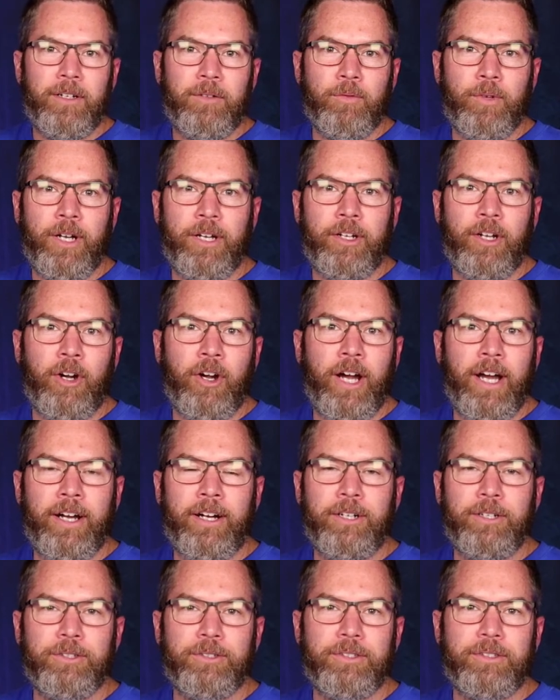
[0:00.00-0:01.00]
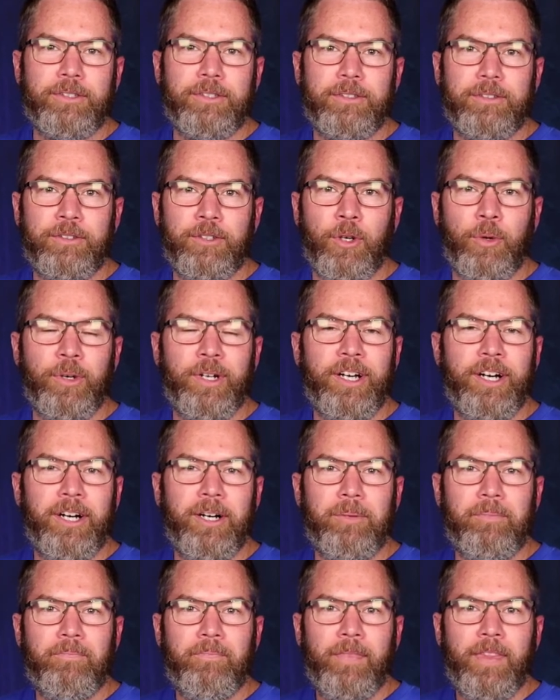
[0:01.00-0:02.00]
around our house growing
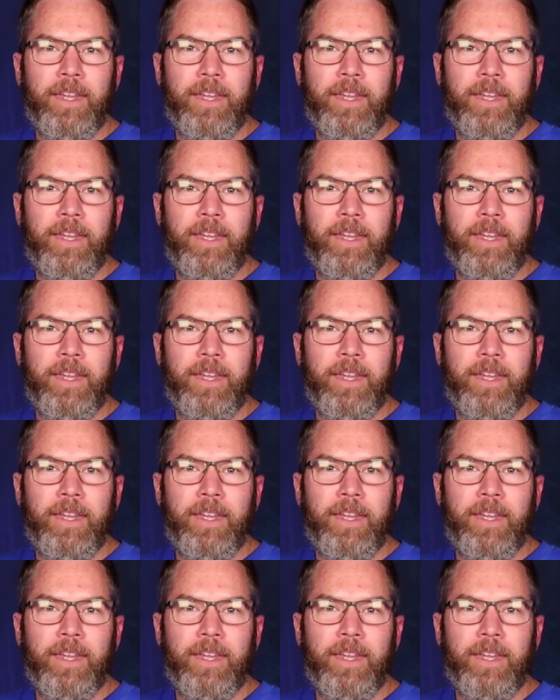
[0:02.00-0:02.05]
up.